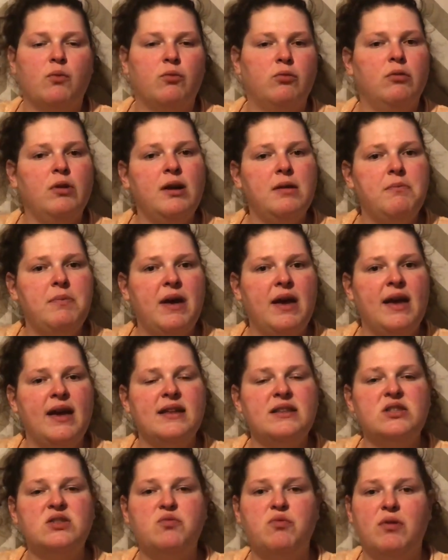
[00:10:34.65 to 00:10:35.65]

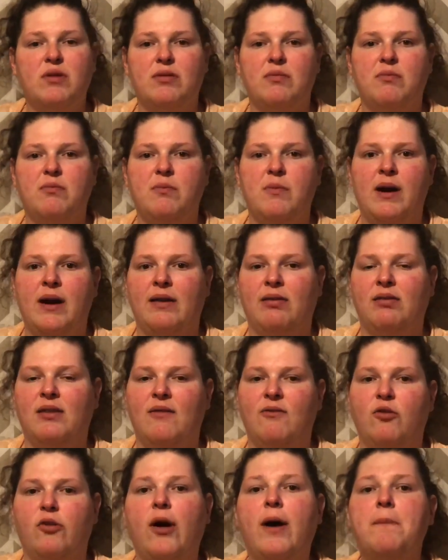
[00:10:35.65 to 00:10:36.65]
rebates, with my
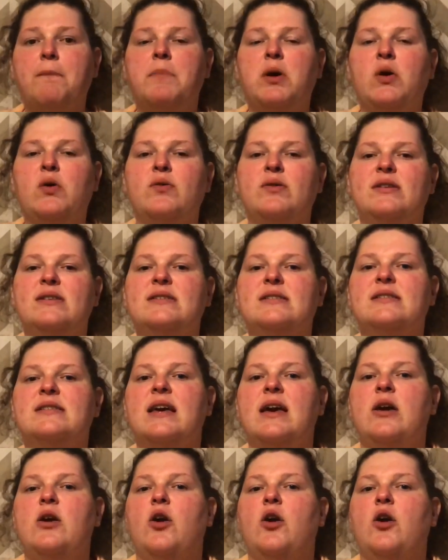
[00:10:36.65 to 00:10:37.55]
level up bonus,